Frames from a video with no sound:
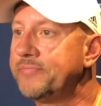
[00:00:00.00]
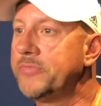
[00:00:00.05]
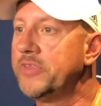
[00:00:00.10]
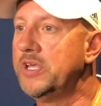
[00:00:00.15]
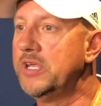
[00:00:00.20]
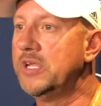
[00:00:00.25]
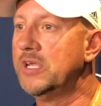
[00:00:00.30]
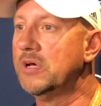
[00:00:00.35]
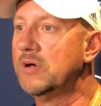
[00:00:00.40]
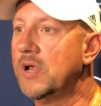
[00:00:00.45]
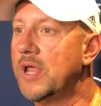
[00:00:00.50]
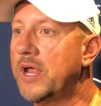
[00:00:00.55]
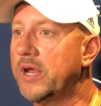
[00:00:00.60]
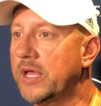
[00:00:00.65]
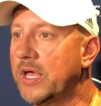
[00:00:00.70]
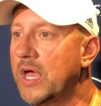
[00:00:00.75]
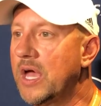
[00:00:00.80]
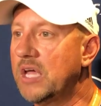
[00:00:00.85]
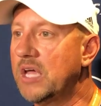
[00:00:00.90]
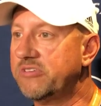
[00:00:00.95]
You know, a lot
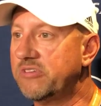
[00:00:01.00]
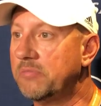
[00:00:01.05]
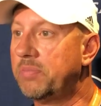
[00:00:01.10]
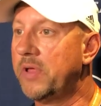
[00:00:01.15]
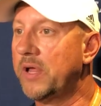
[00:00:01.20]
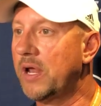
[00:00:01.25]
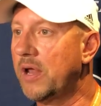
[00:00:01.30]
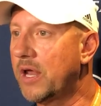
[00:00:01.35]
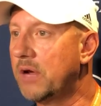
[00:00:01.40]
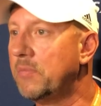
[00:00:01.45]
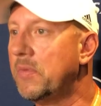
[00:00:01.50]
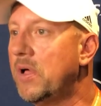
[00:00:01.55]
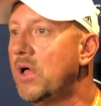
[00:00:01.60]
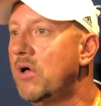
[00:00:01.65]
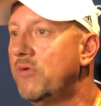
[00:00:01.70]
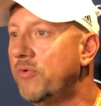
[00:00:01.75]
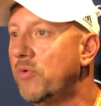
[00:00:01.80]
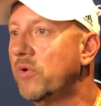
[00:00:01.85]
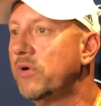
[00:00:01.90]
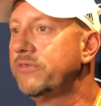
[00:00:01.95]
of guys have played a lot of
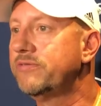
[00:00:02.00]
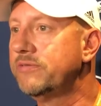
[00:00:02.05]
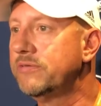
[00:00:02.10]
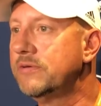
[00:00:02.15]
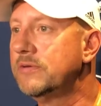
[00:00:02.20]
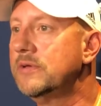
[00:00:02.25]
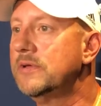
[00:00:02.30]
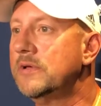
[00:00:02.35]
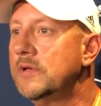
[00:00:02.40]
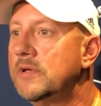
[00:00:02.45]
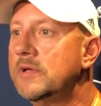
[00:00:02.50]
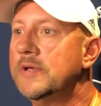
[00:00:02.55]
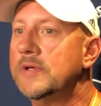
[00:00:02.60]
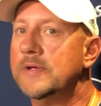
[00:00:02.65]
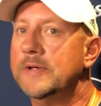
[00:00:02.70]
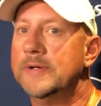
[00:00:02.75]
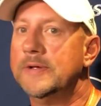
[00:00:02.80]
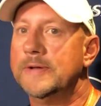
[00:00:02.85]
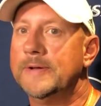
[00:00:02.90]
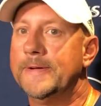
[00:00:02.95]
ball for us.
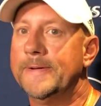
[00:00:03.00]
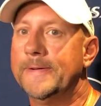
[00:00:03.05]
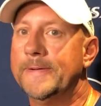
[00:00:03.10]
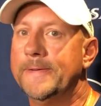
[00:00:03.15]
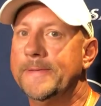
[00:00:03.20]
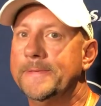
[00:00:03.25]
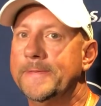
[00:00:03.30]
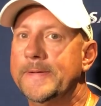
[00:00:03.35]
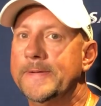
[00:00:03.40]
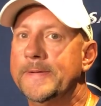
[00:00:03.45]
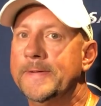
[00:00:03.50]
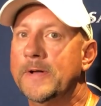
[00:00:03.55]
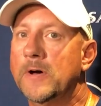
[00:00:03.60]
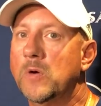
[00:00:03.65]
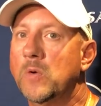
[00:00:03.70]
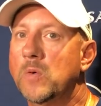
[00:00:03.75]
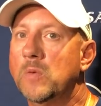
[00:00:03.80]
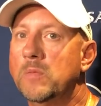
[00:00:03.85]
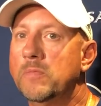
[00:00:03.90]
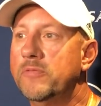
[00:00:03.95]
That
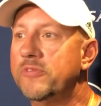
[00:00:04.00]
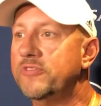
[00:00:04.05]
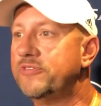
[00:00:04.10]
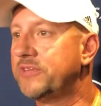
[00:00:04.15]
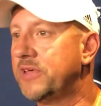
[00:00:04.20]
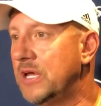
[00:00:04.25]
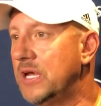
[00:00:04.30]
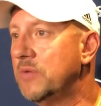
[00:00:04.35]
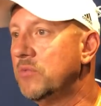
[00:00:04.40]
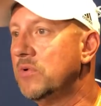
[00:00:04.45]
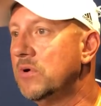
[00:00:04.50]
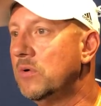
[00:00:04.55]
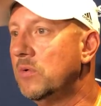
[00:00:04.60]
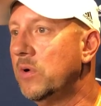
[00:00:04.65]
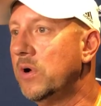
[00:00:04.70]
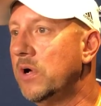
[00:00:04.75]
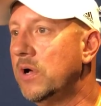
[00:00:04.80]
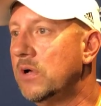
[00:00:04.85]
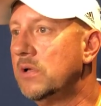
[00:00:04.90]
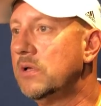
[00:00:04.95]
know the scheme real
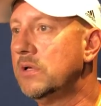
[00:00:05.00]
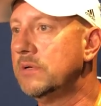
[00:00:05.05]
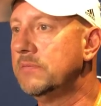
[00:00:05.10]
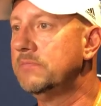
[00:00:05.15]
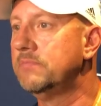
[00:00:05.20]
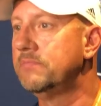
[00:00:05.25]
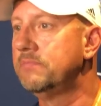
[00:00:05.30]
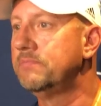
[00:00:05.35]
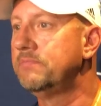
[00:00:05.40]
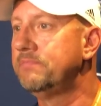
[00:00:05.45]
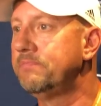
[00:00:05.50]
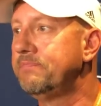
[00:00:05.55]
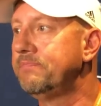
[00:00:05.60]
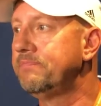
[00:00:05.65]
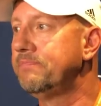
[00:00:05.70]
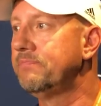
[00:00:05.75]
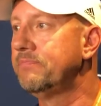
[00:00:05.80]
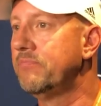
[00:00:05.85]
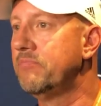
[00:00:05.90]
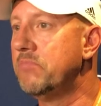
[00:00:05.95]
well and
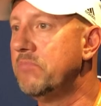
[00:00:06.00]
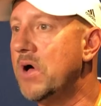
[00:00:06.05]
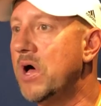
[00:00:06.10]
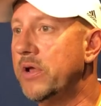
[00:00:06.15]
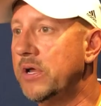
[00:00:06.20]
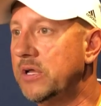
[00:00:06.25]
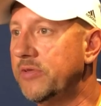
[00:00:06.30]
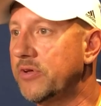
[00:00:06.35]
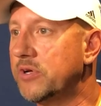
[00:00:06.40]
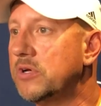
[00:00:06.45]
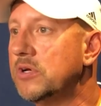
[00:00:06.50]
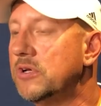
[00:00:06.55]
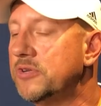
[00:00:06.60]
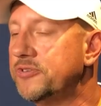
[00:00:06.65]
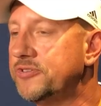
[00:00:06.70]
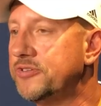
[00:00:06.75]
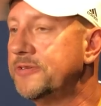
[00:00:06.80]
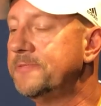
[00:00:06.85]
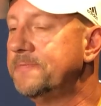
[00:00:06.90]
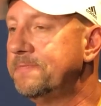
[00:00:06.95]
bought into the
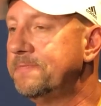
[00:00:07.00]
culture.